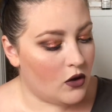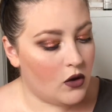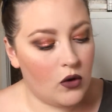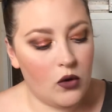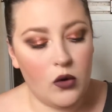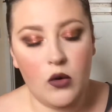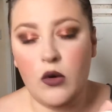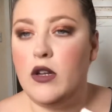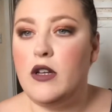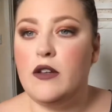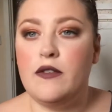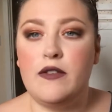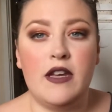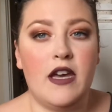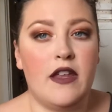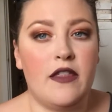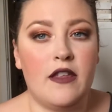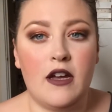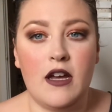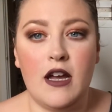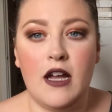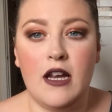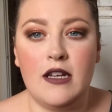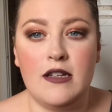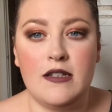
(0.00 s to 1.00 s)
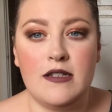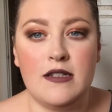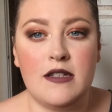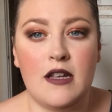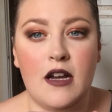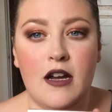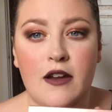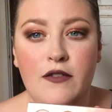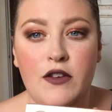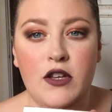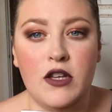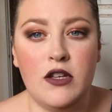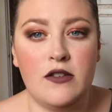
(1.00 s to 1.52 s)
All of the other colours
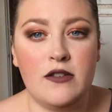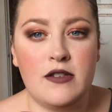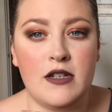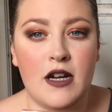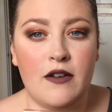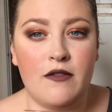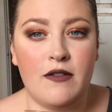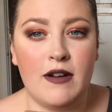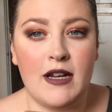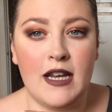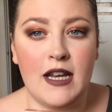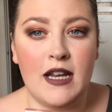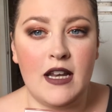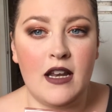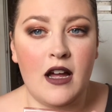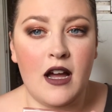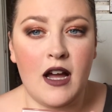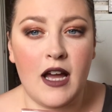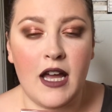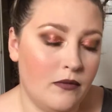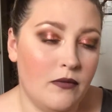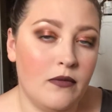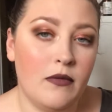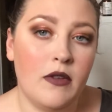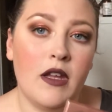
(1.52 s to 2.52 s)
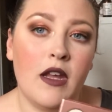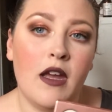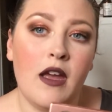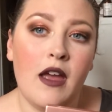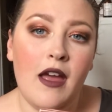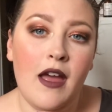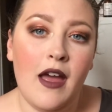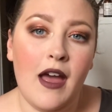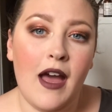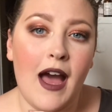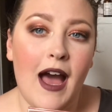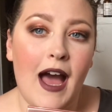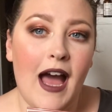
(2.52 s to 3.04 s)
that I've used I really like.
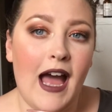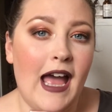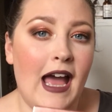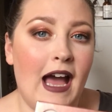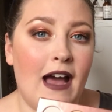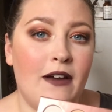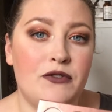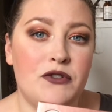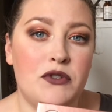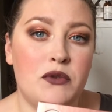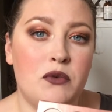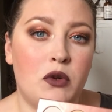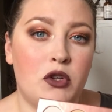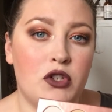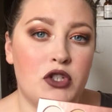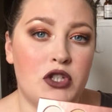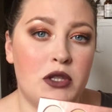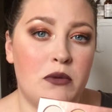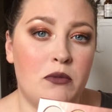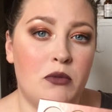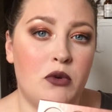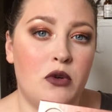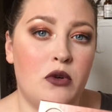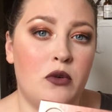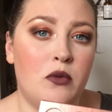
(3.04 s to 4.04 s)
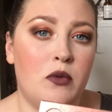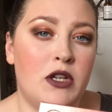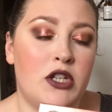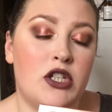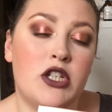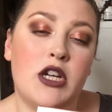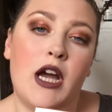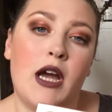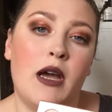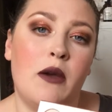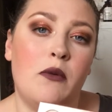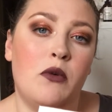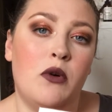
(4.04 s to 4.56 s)
I have swatched them all,
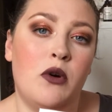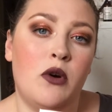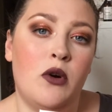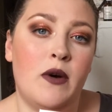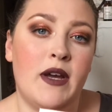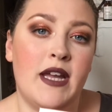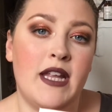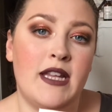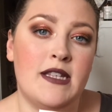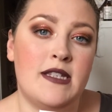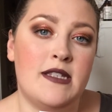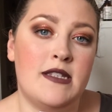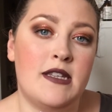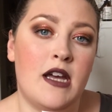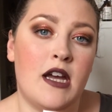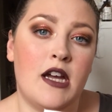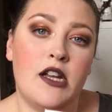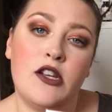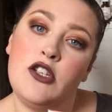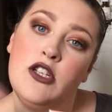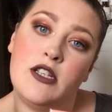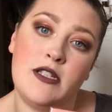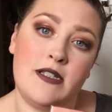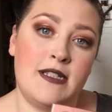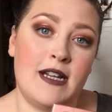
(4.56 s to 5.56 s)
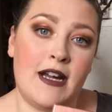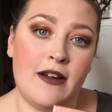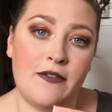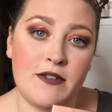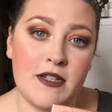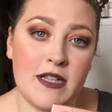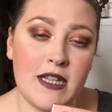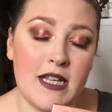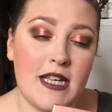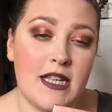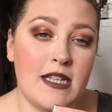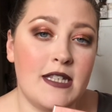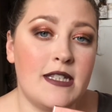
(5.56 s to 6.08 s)
which I will insert just
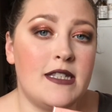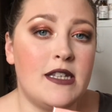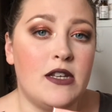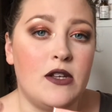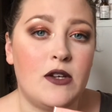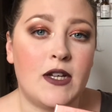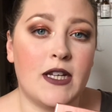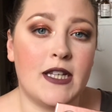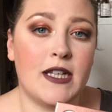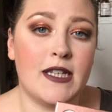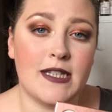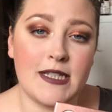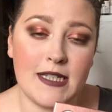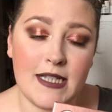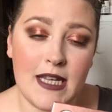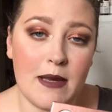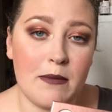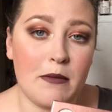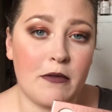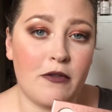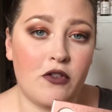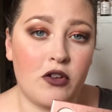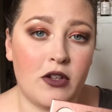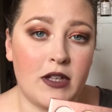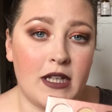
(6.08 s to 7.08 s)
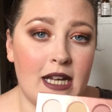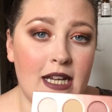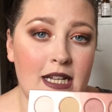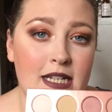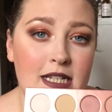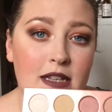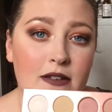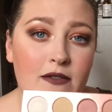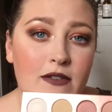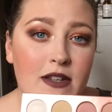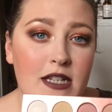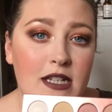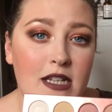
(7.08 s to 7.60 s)
after this so you can see it before the end of
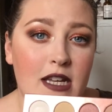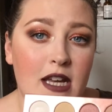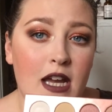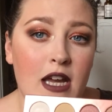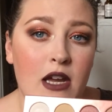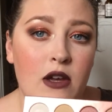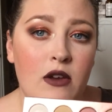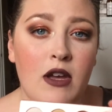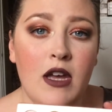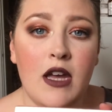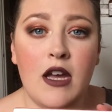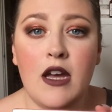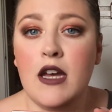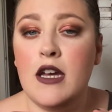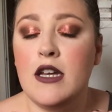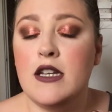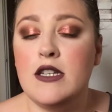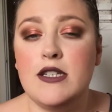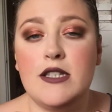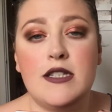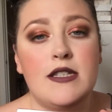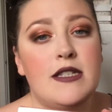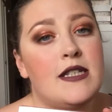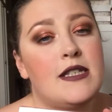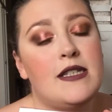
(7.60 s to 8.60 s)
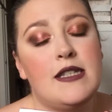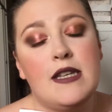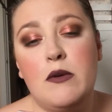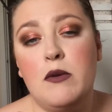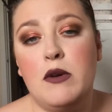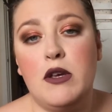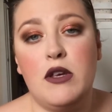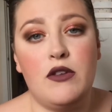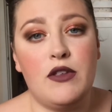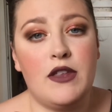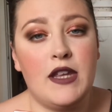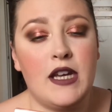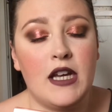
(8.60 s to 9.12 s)
the video, just to see
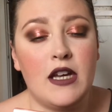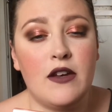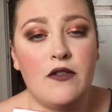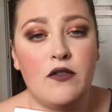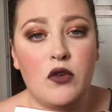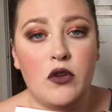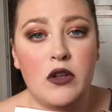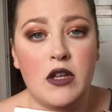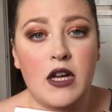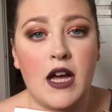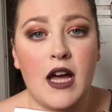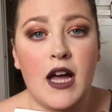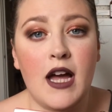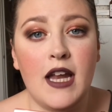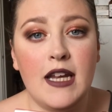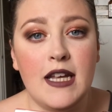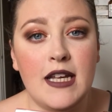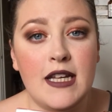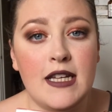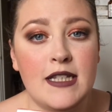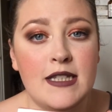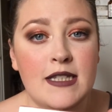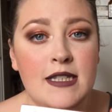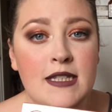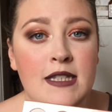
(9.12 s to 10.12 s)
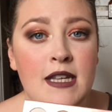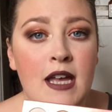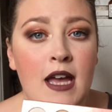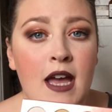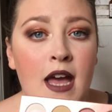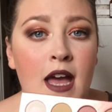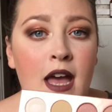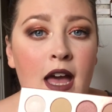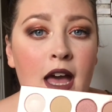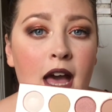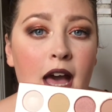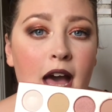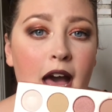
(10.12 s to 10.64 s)
what you think of all the colours.
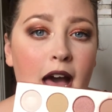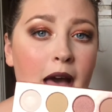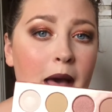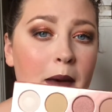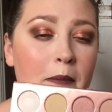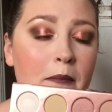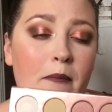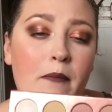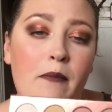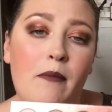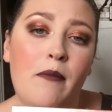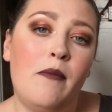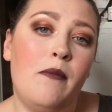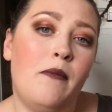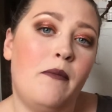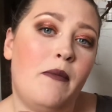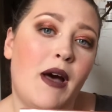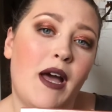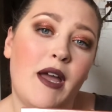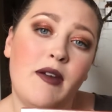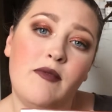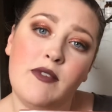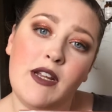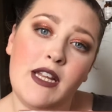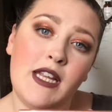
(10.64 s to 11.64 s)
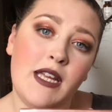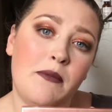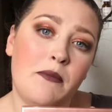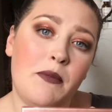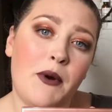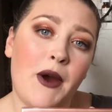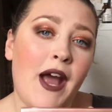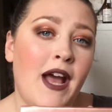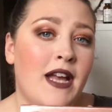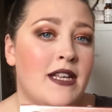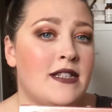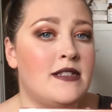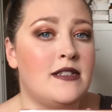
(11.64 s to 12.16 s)
But I'm really
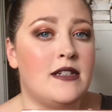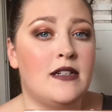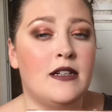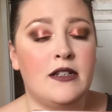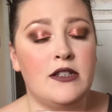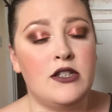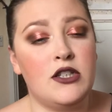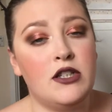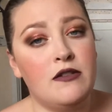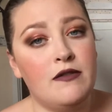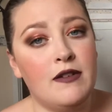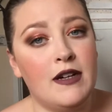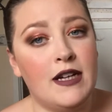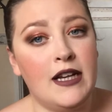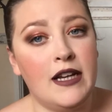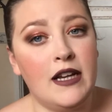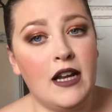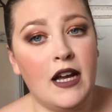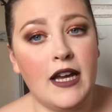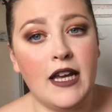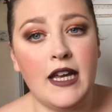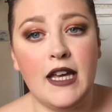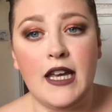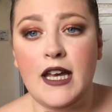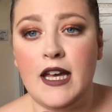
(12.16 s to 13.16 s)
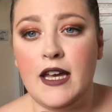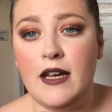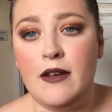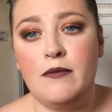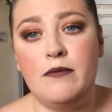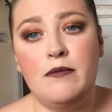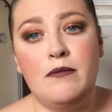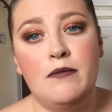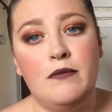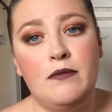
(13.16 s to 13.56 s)
impressed and I do really like it,